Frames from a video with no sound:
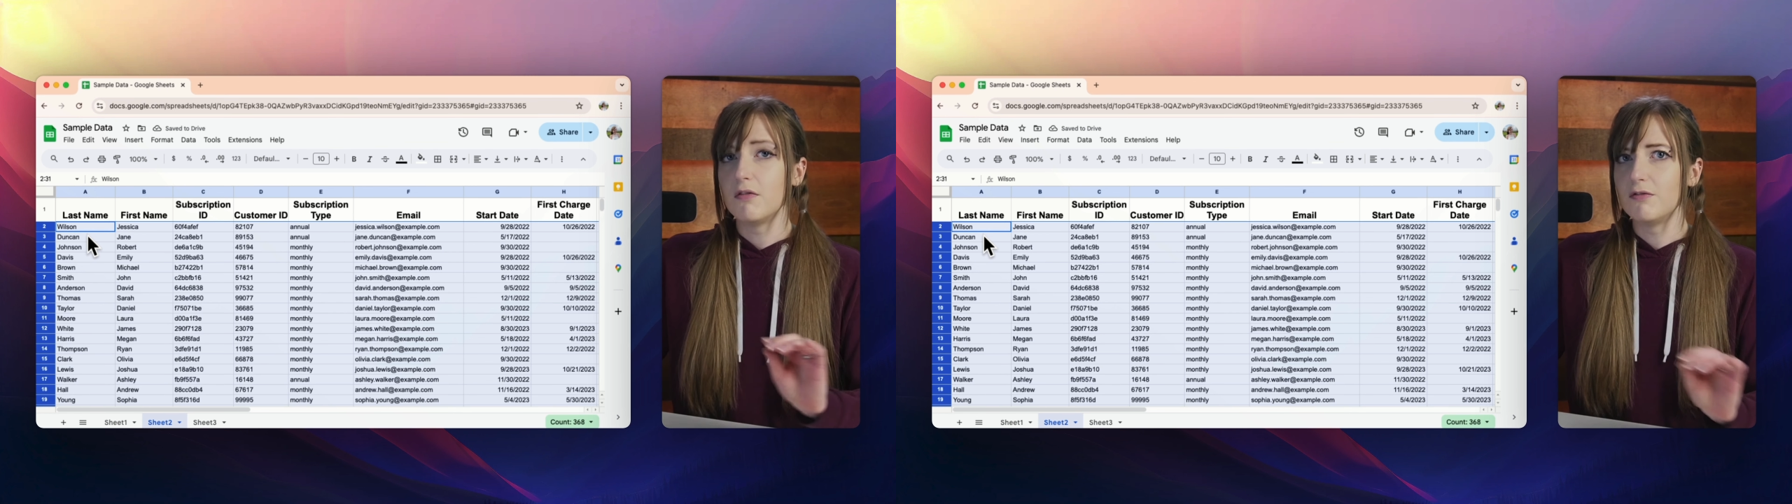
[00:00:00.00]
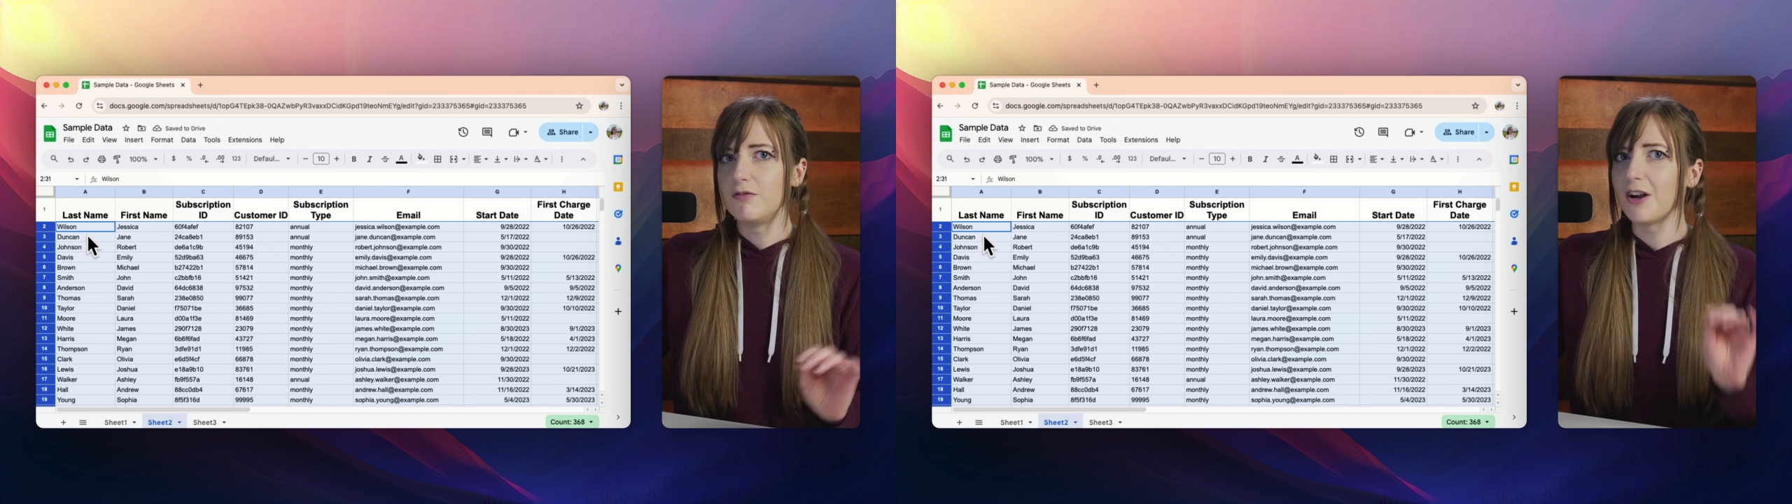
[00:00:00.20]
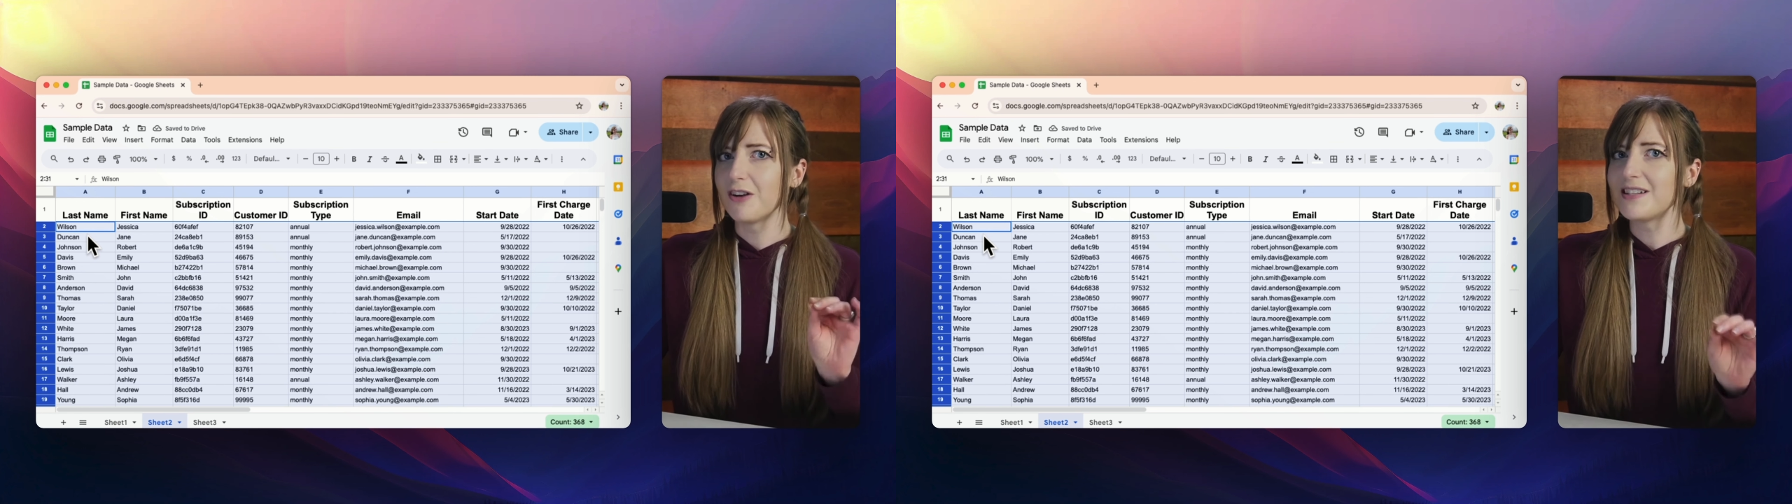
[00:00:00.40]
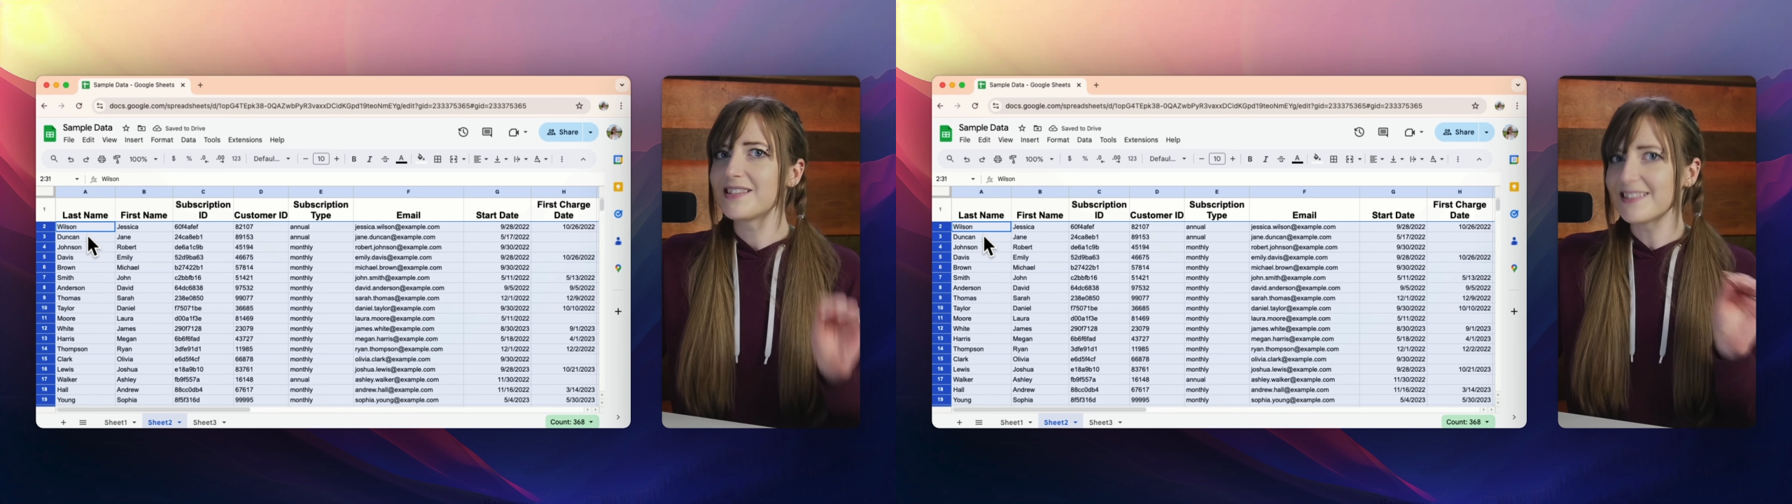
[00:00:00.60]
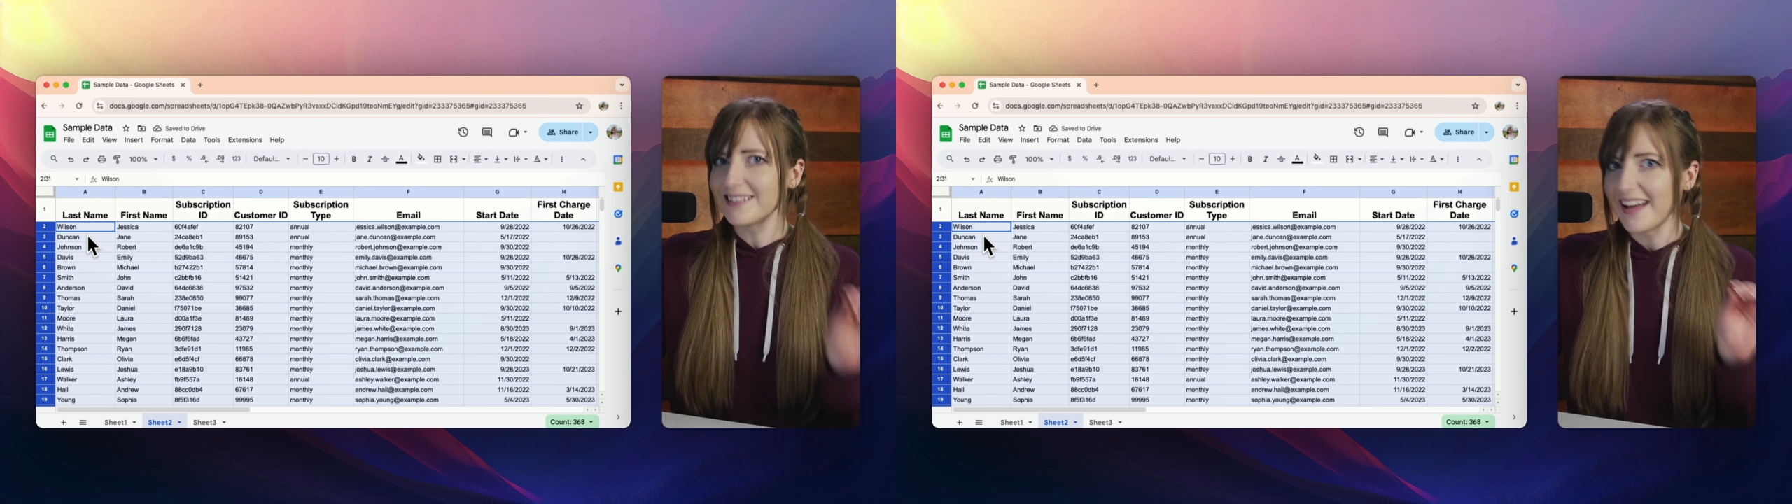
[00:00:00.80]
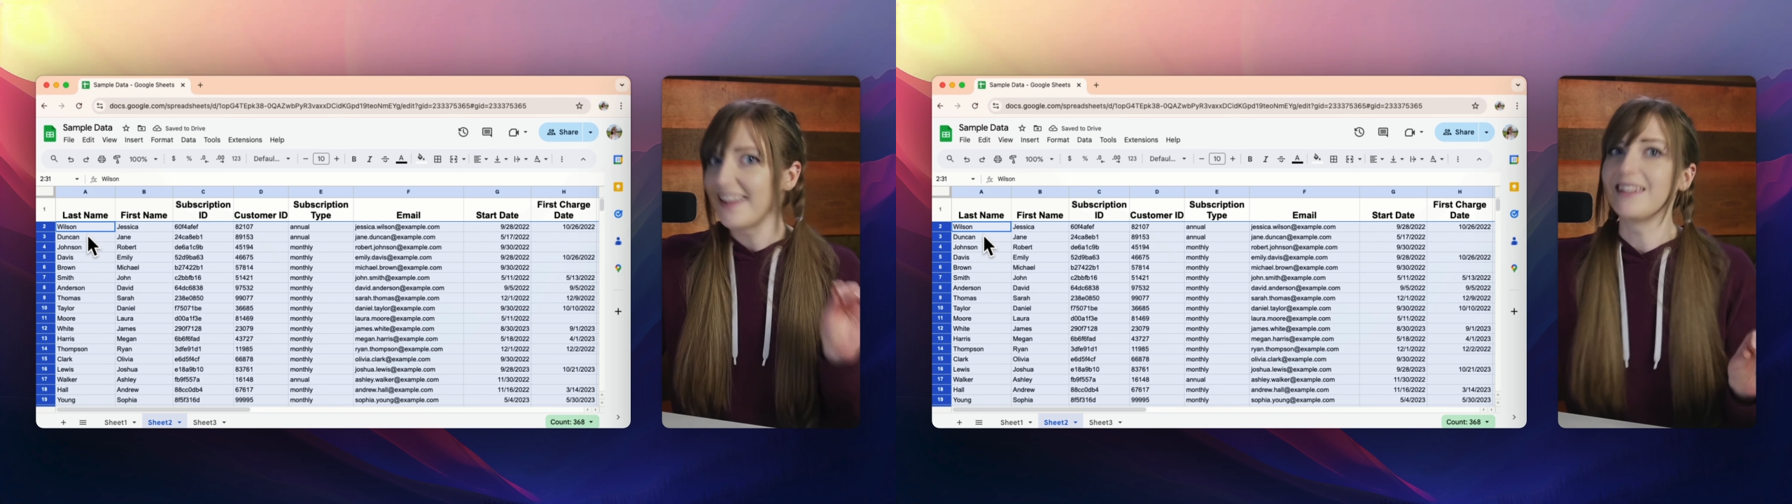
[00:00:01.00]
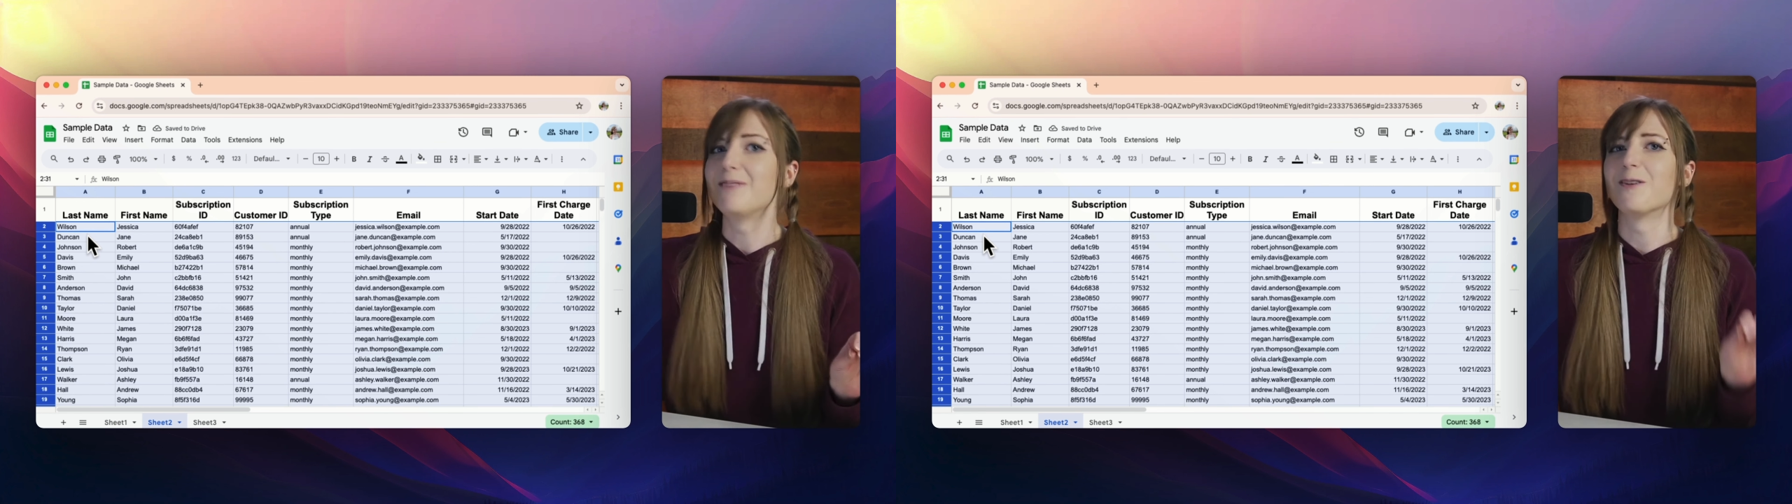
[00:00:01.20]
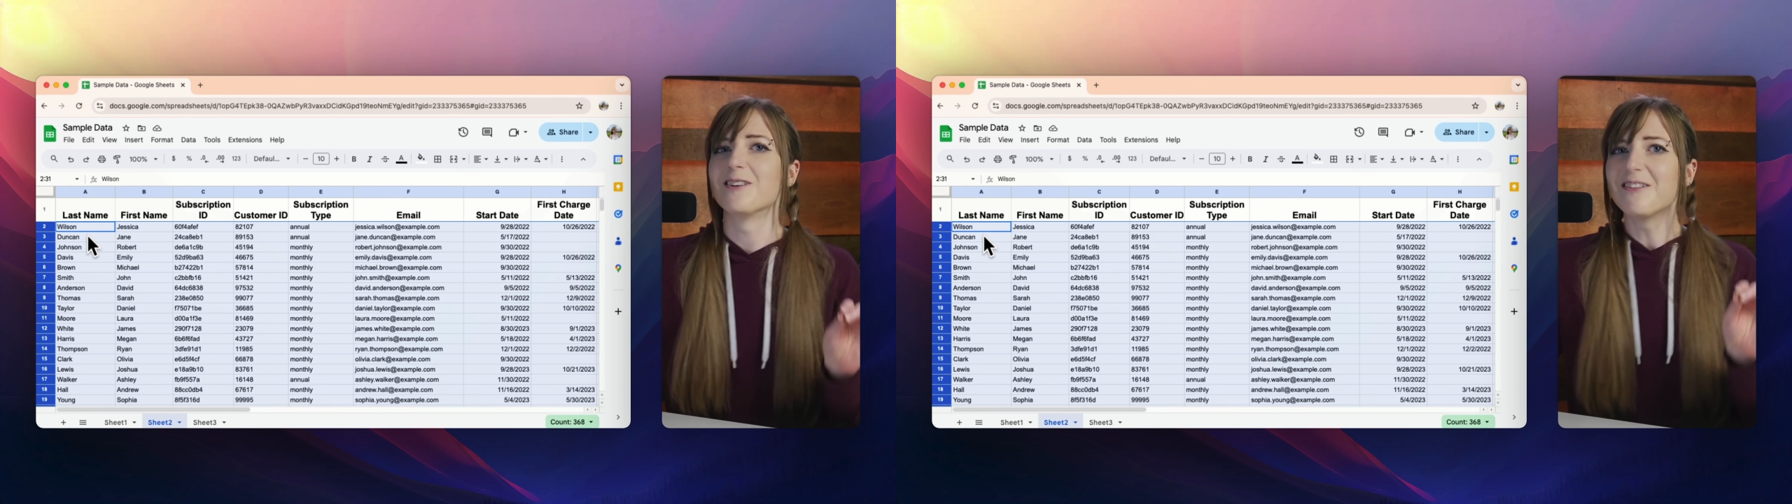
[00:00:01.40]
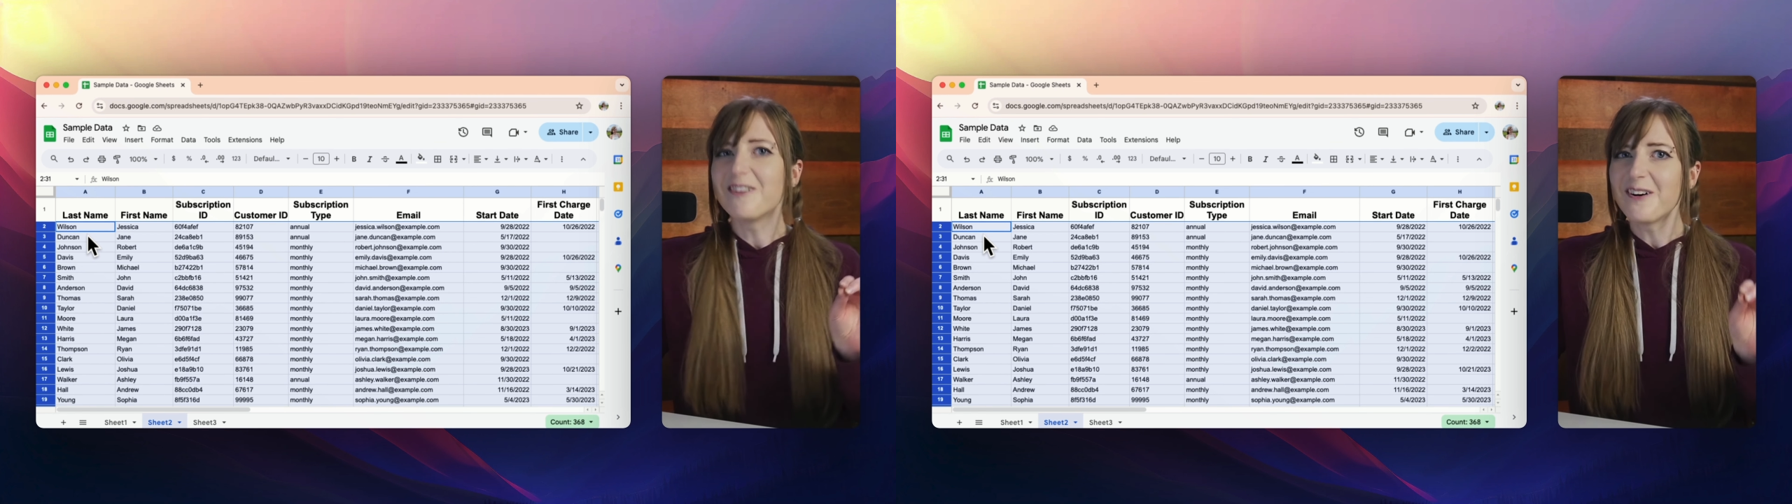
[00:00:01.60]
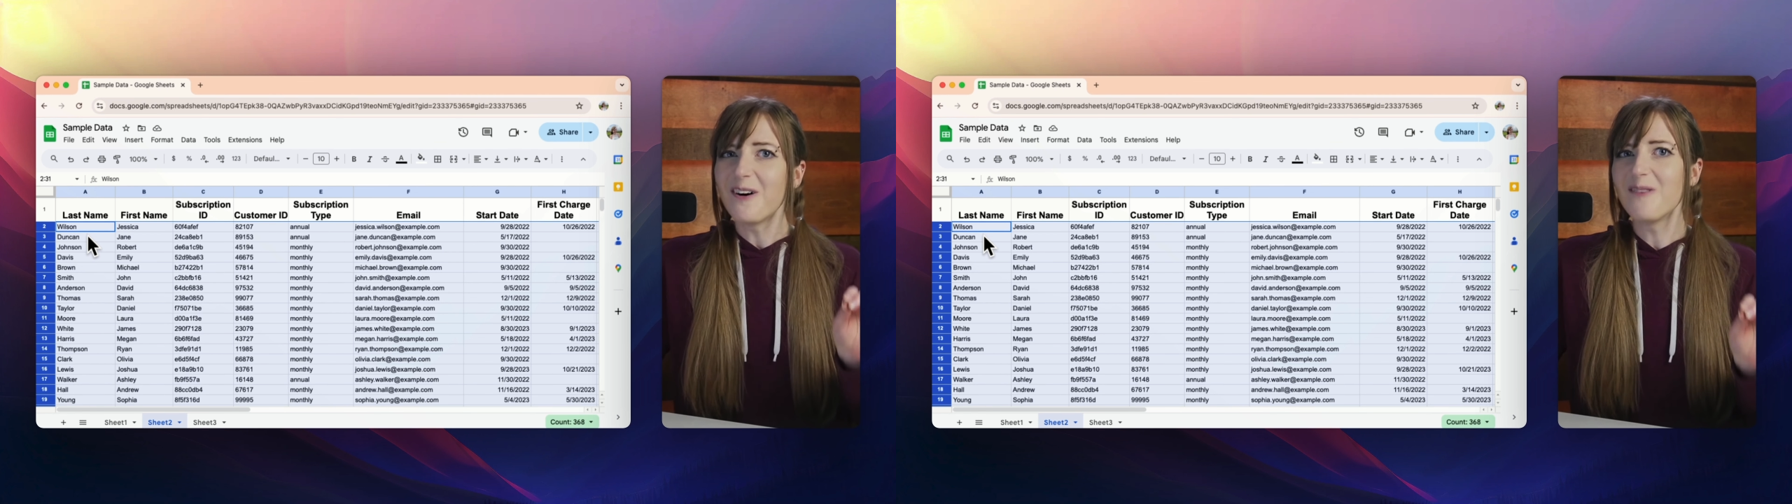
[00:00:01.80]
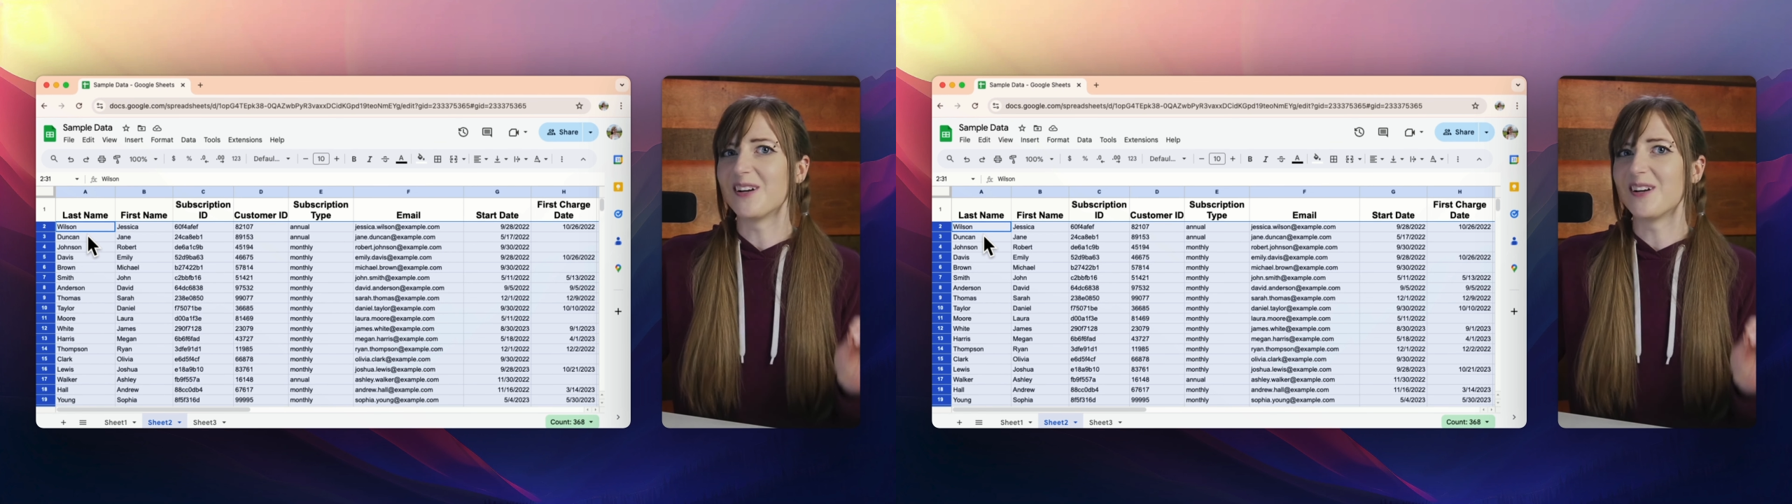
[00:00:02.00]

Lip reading: very slightly more difficult,